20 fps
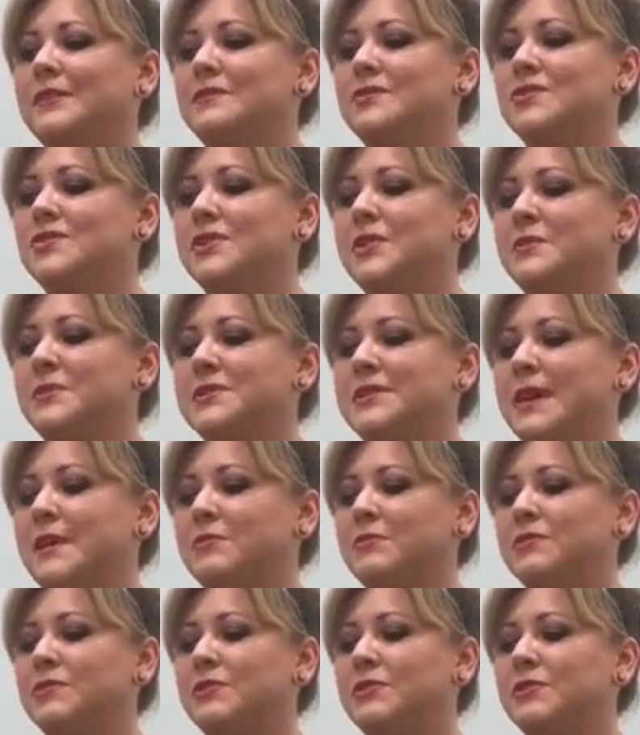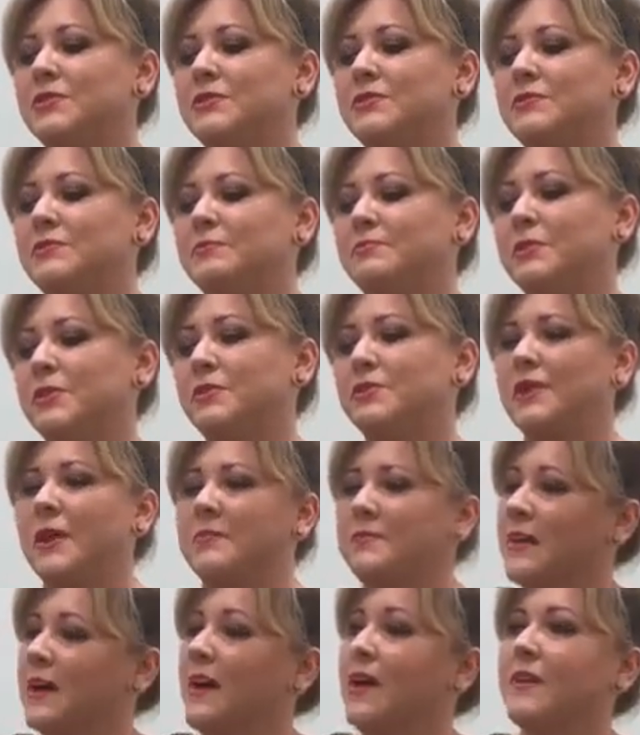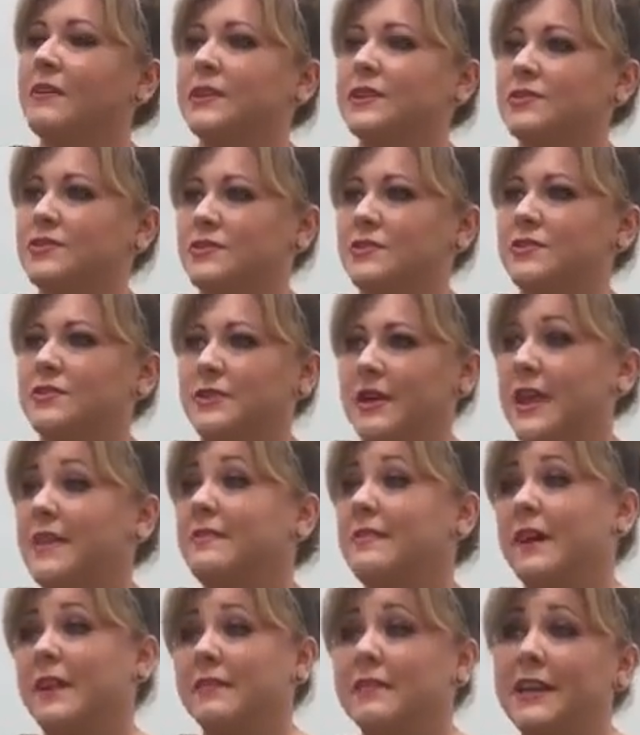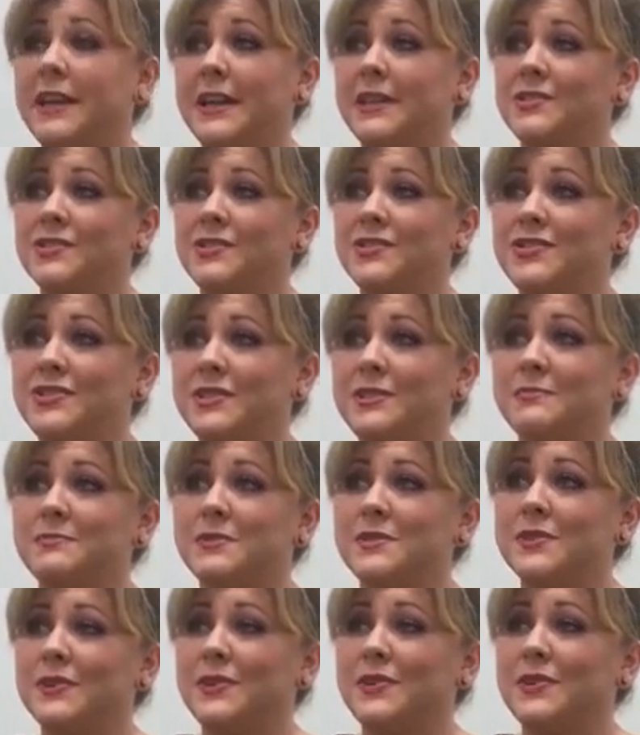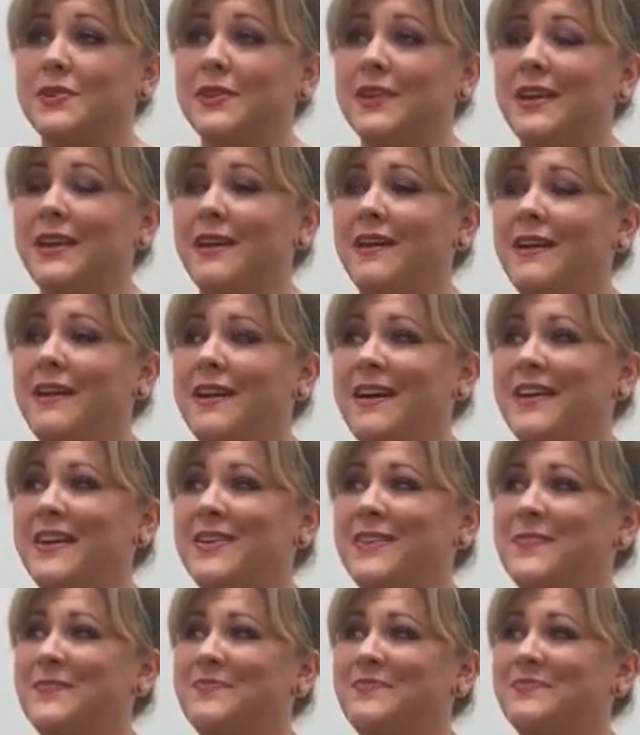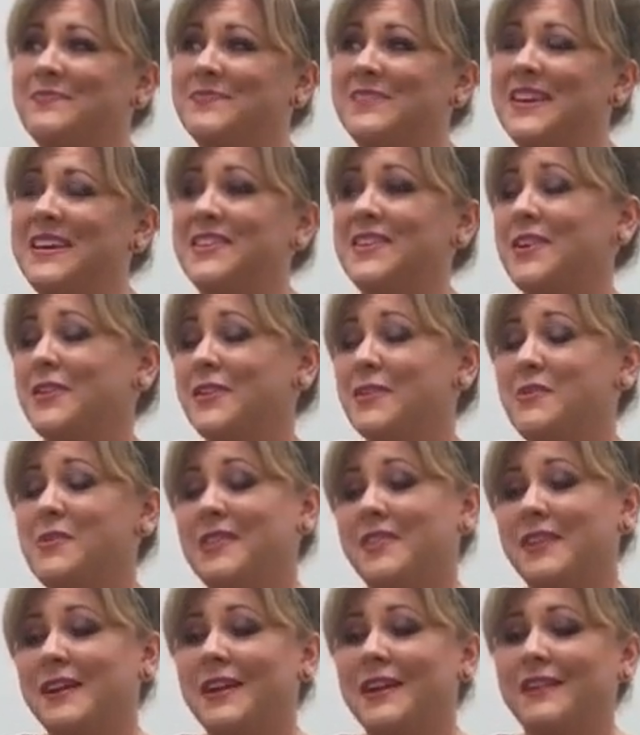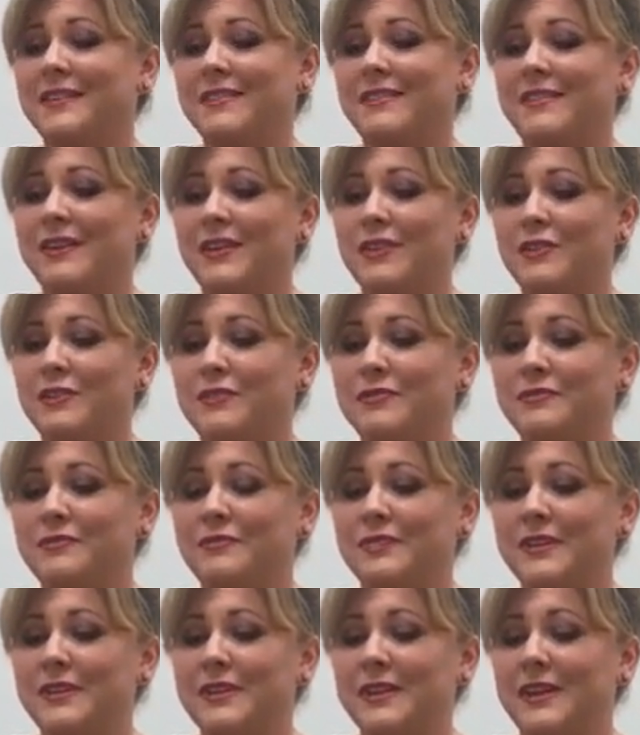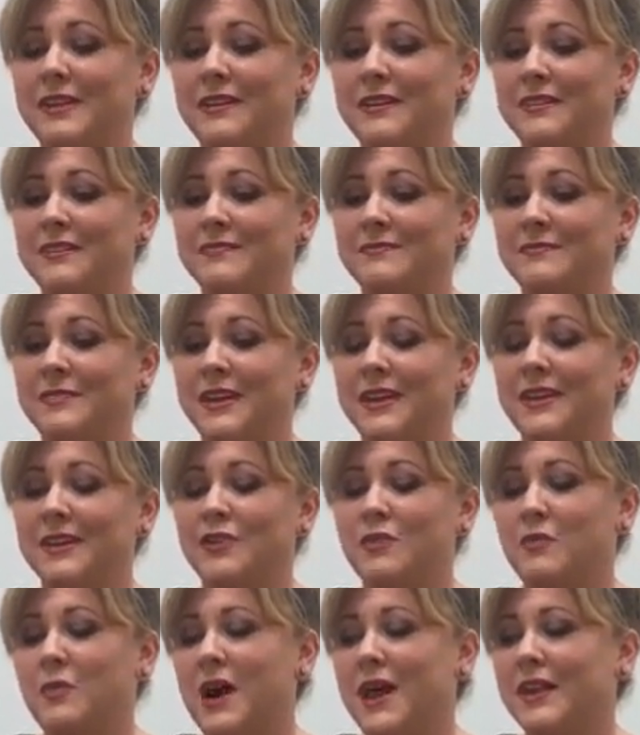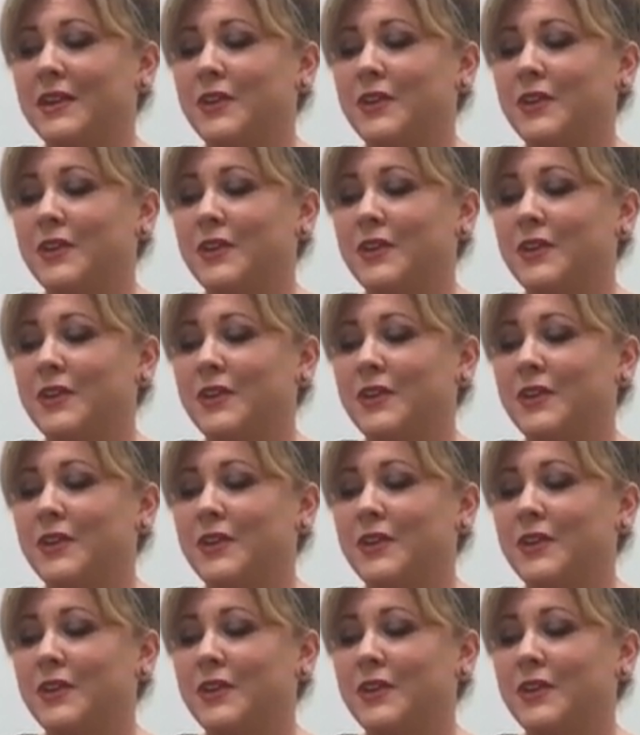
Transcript: she was able to build up the courage to end that relationship. So another one that I can think of a little while